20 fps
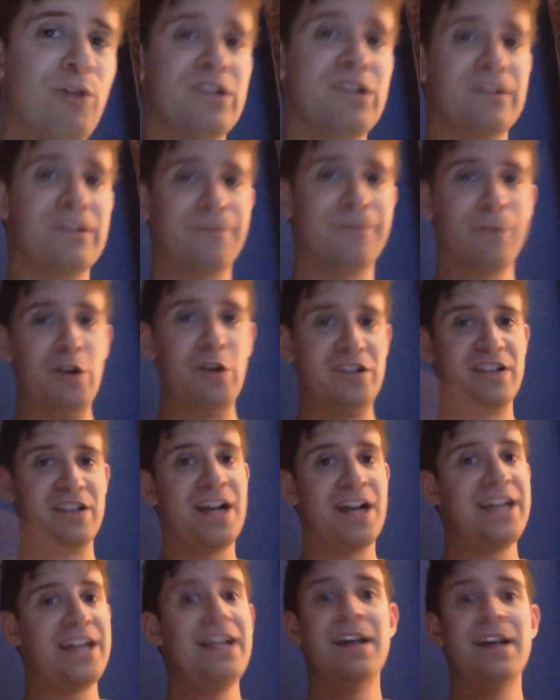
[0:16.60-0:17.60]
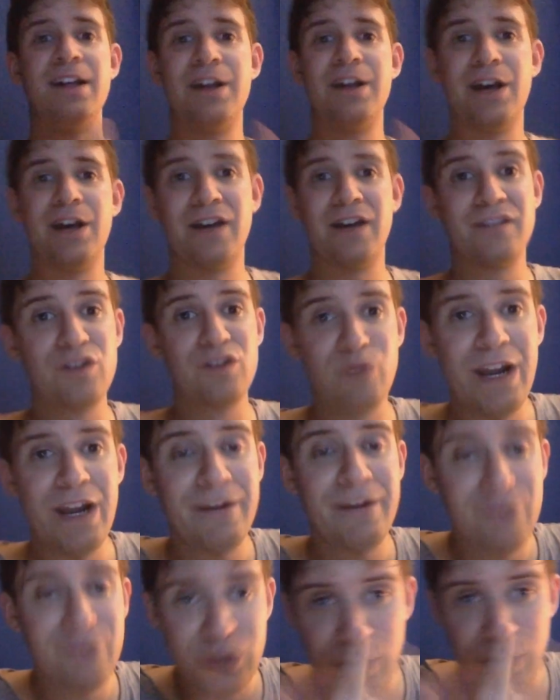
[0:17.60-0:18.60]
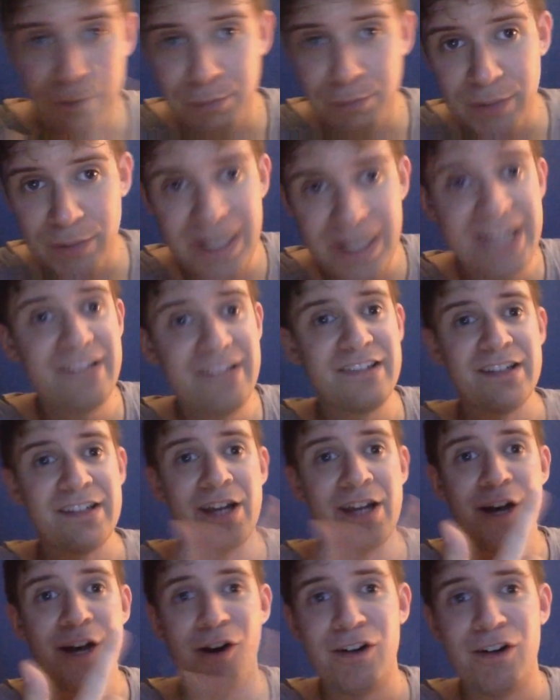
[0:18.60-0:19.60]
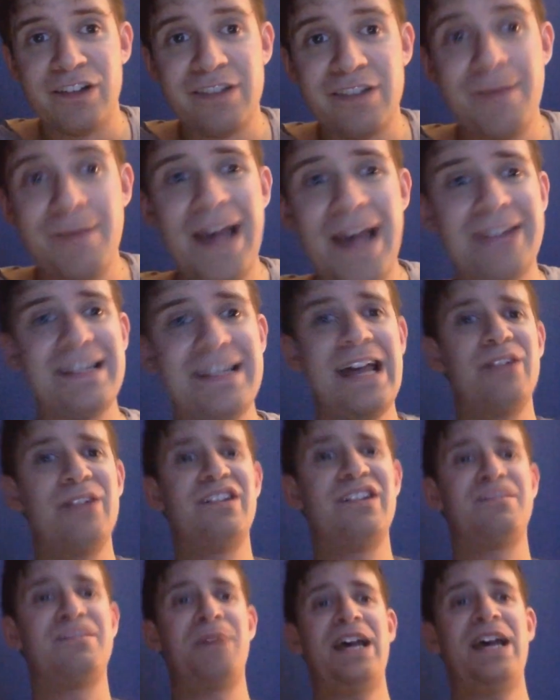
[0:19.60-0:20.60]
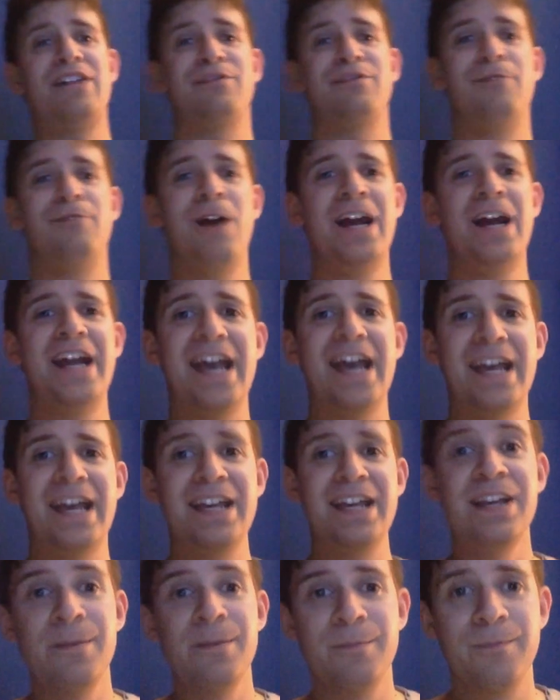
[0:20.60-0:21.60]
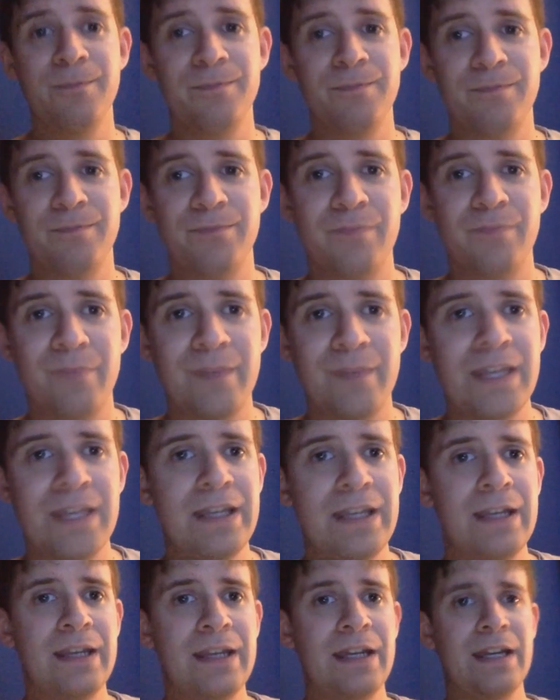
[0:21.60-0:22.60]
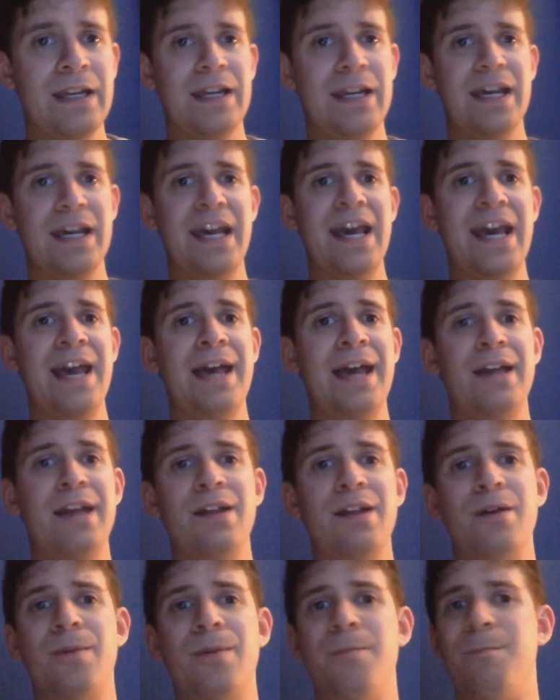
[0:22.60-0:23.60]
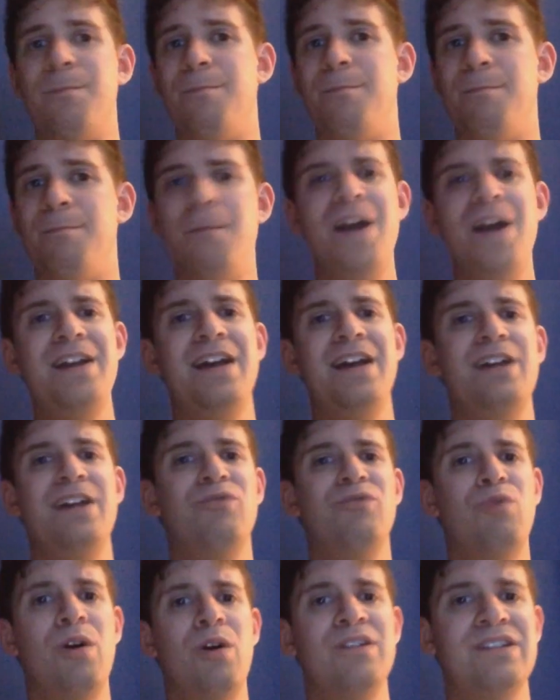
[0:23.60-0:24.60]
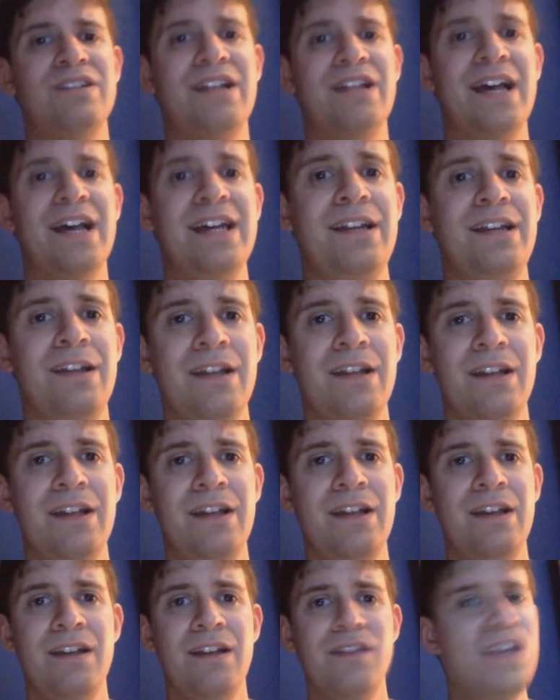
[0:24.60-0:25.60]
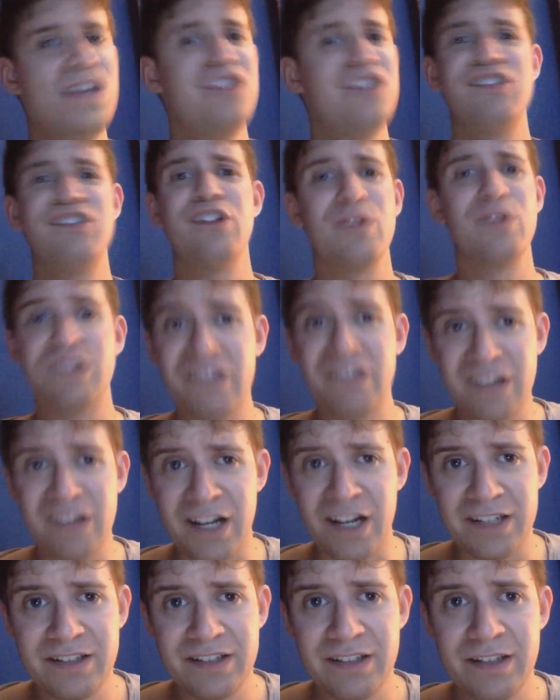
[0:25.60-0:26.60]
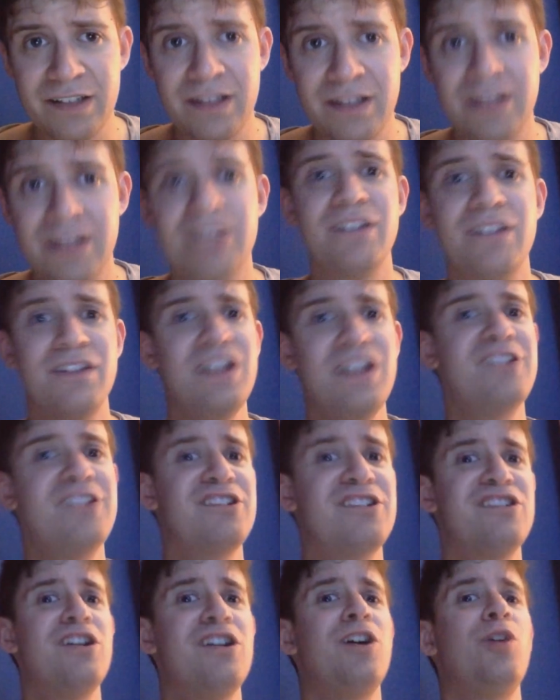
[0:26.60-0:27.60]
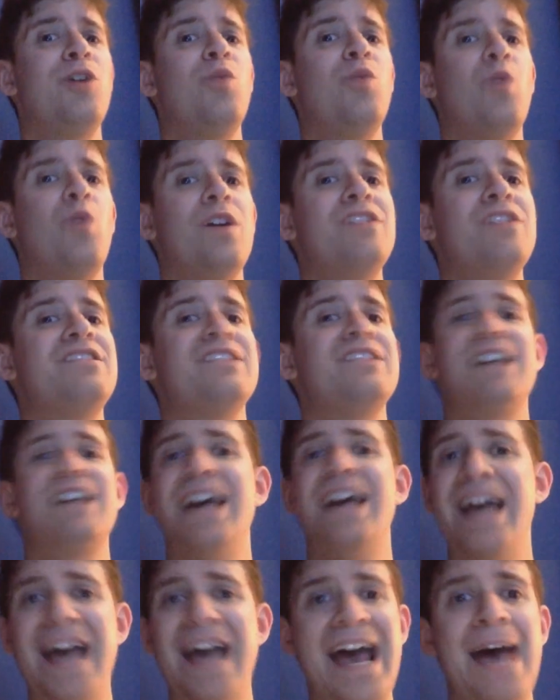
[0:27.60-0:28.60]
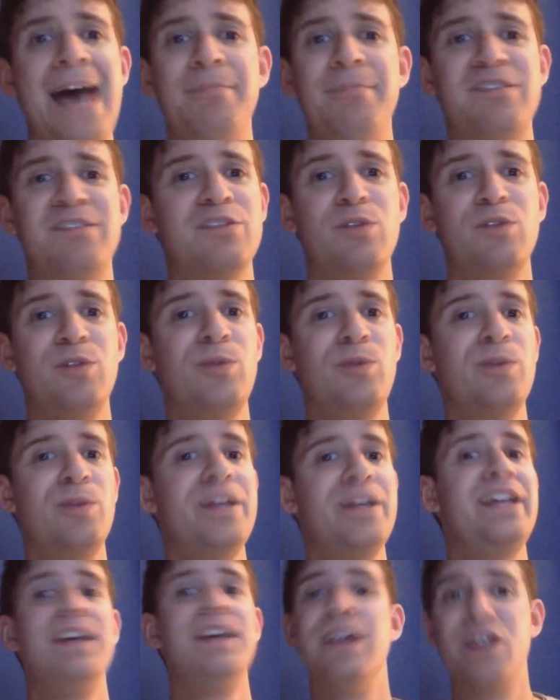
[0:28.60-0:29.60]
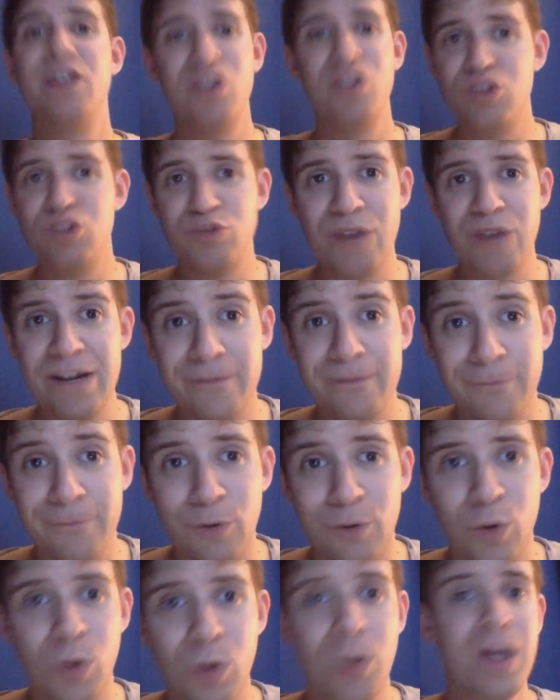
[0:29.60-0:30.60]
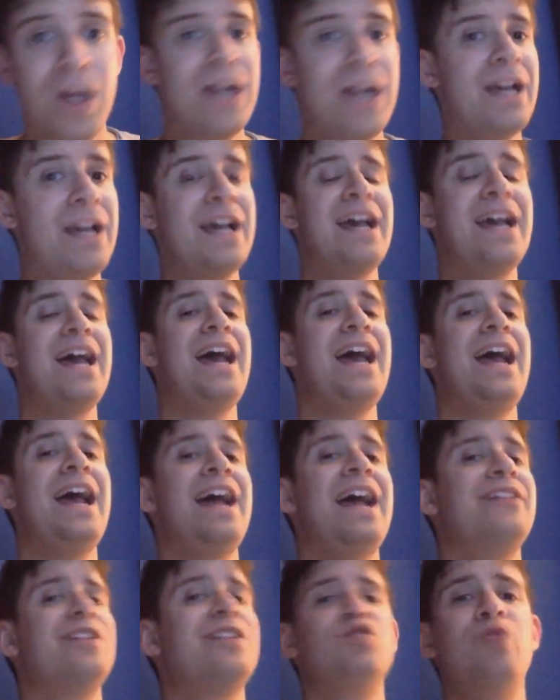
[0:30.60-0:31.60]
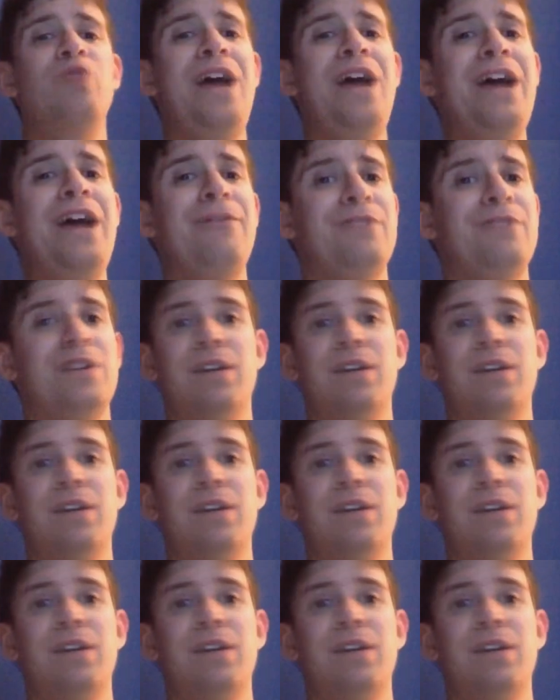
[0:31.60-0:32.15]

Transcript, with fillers: the first night of the draft took place on SmackDown this past Friday, and Monday Night Raw tonight. This show sucked. This show was absolutely dreadful. And the draft